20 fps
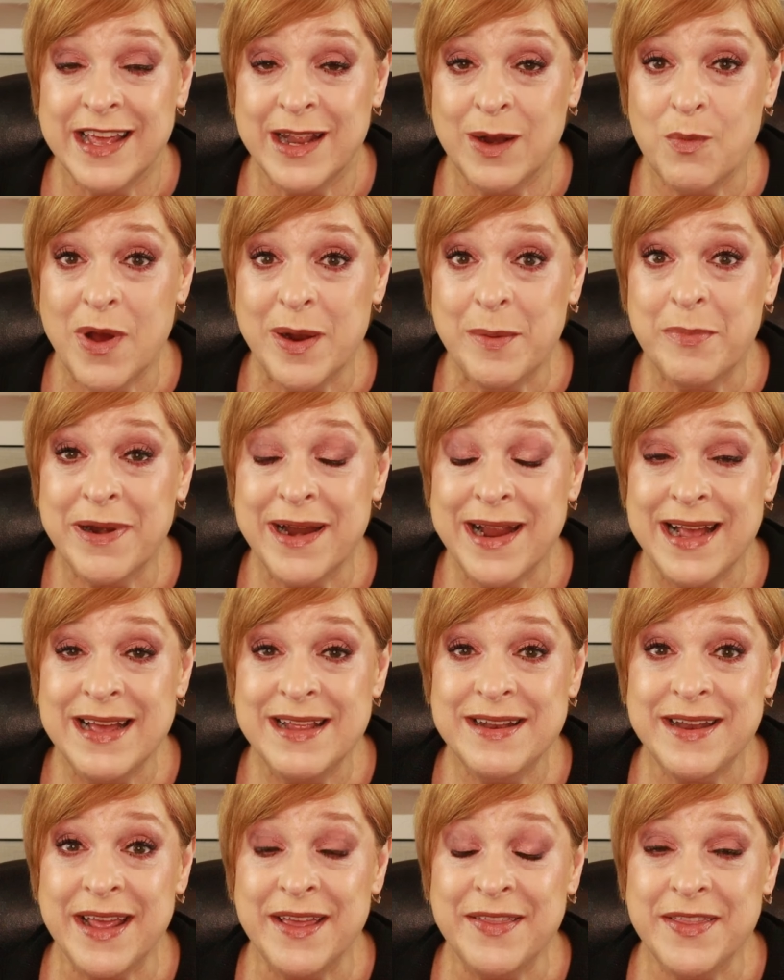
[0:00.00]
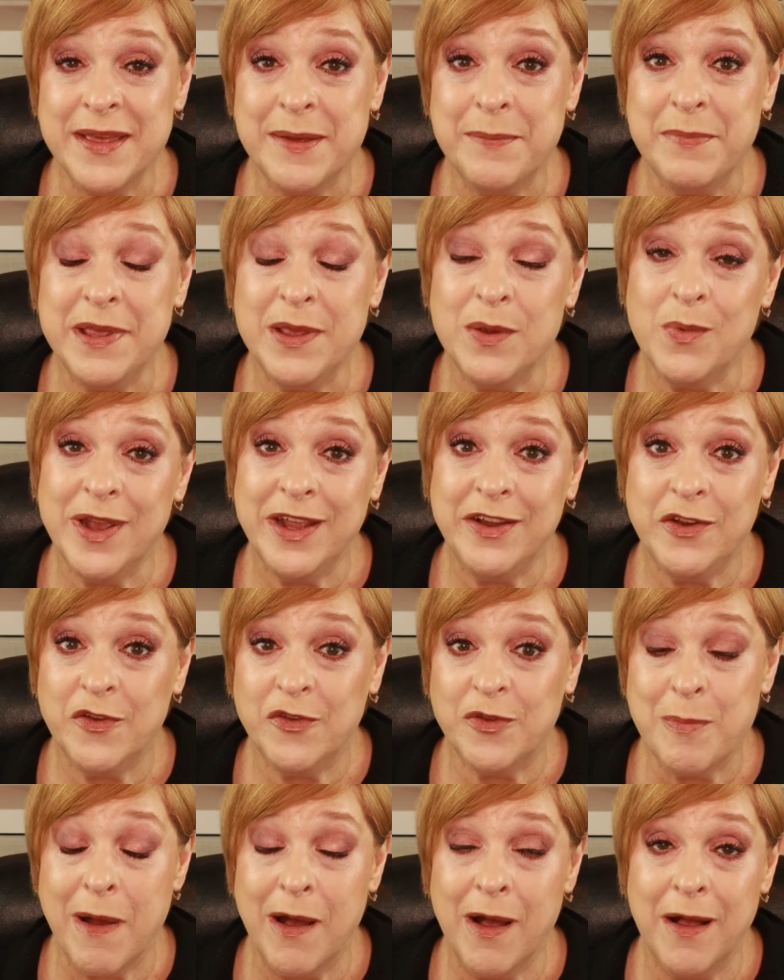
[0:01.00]
in one brand and then be way
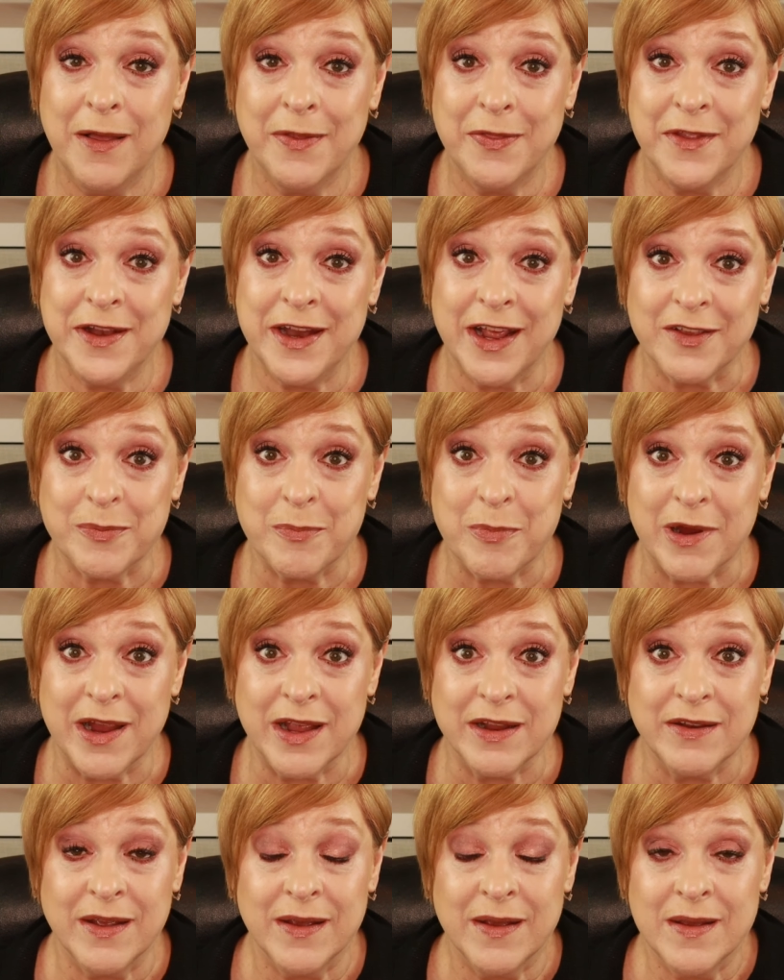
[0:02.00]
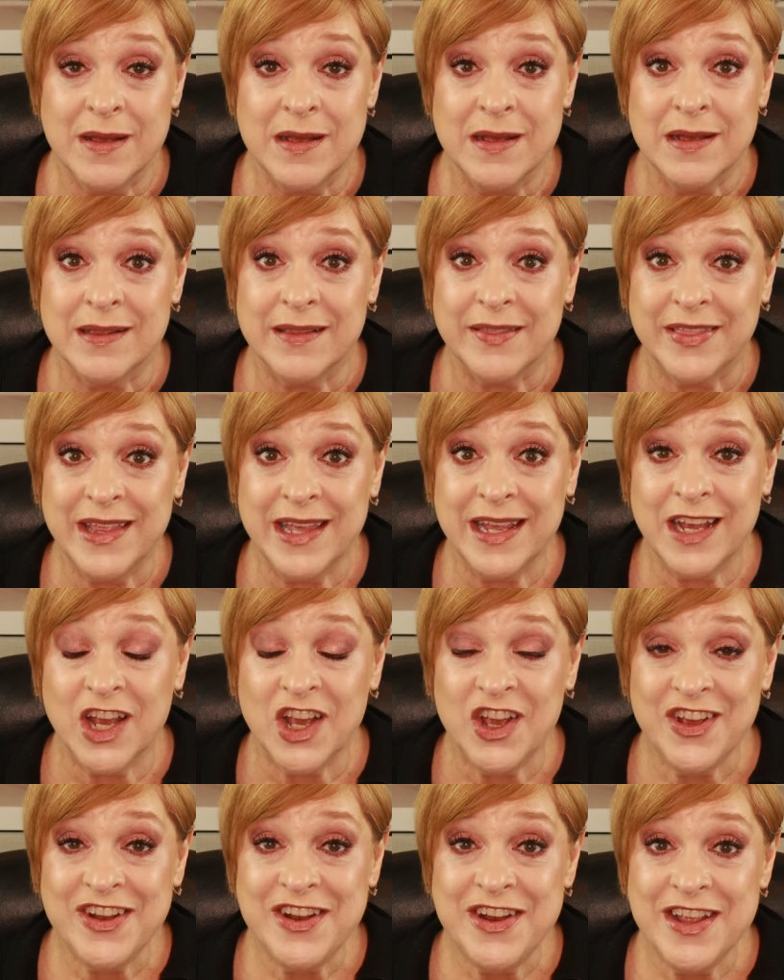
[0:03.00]
too small in the next brand.
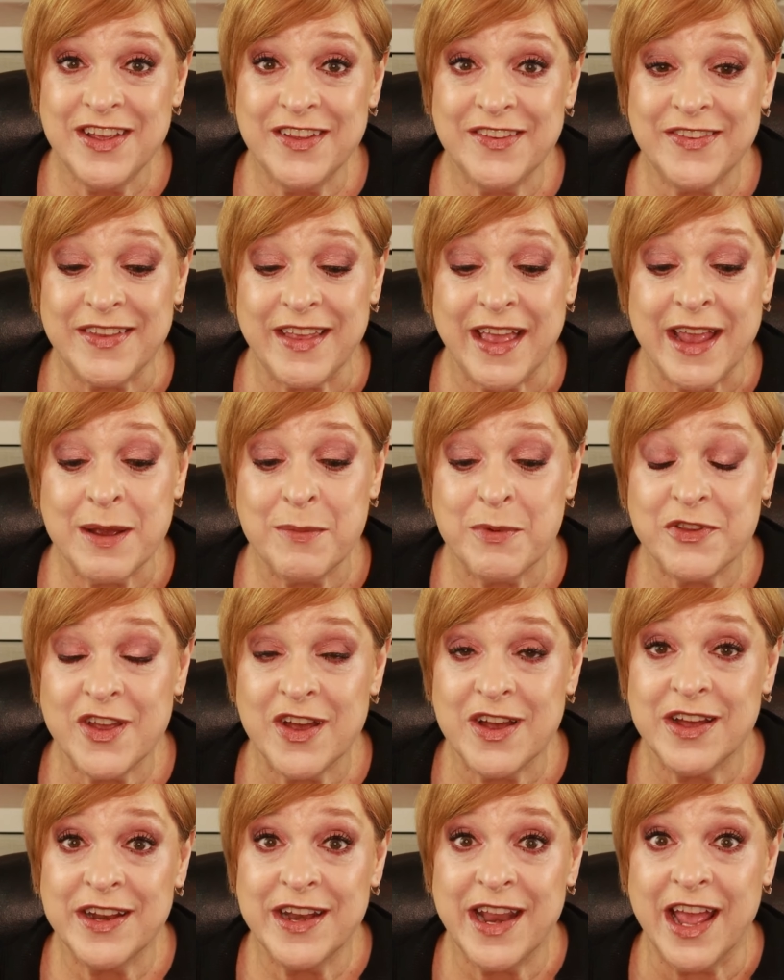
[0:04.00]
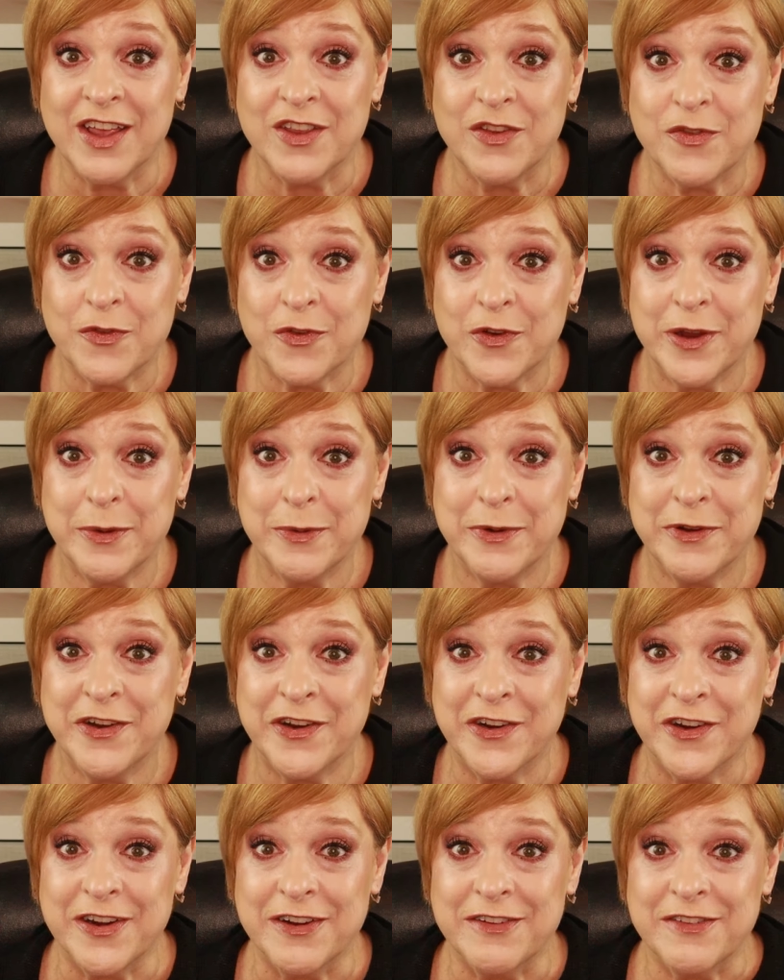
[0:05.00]
Thank goodness Amazon has free
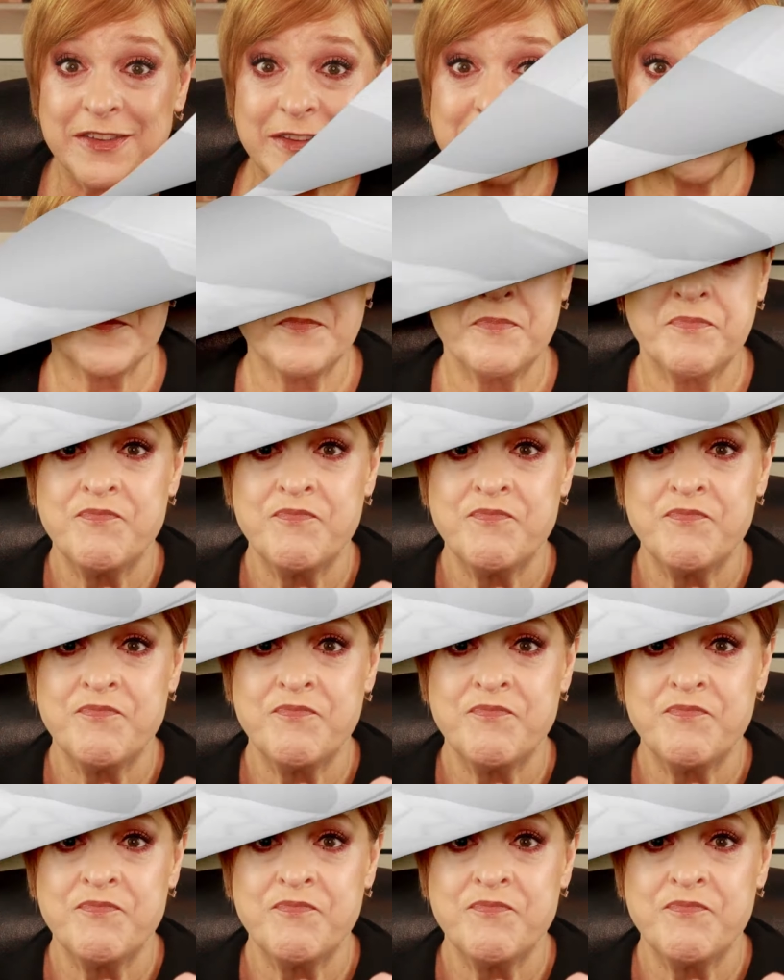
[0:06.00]
returns.